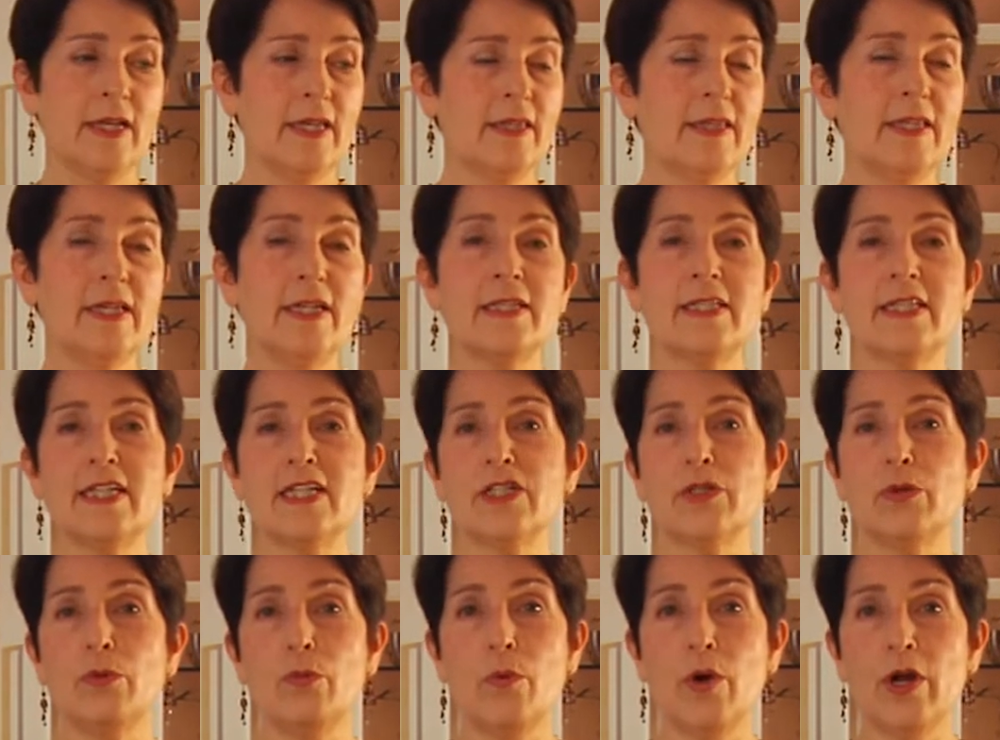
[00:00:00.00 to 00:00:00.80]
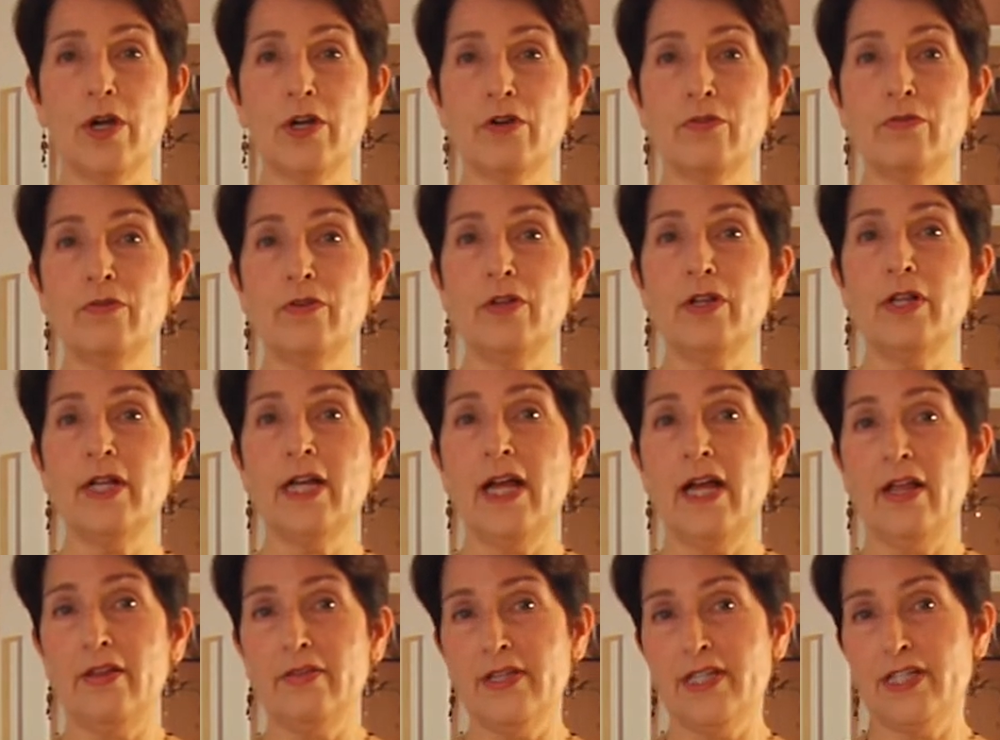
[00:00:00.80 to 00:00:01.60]
This is a wonderful,
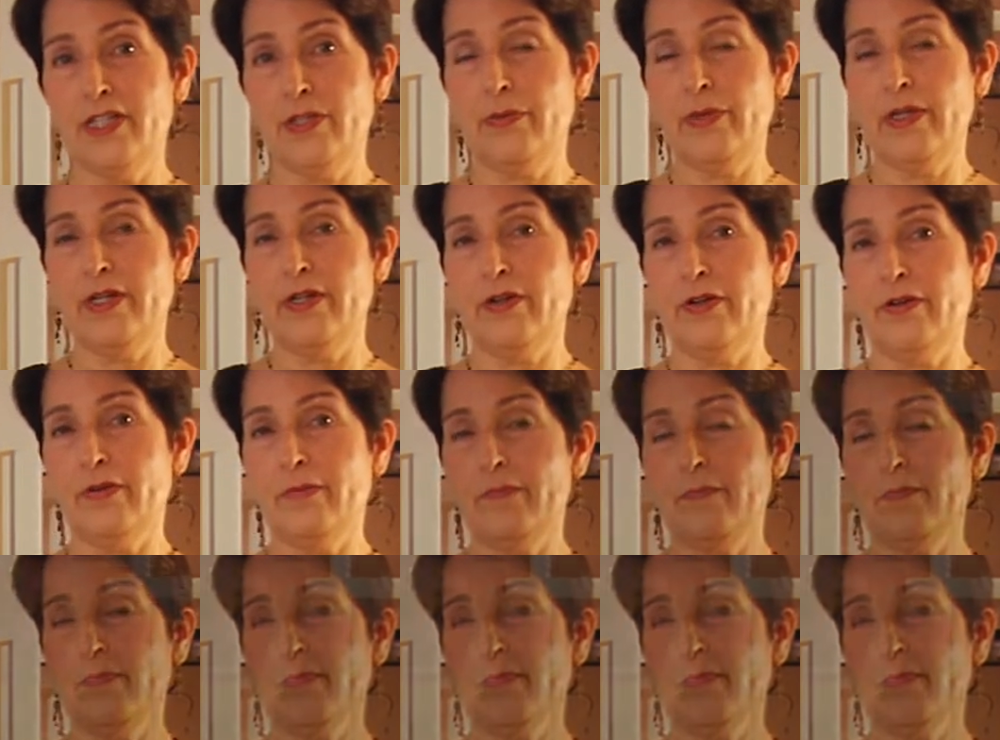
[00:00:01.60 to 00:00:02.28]
healthy sweetener.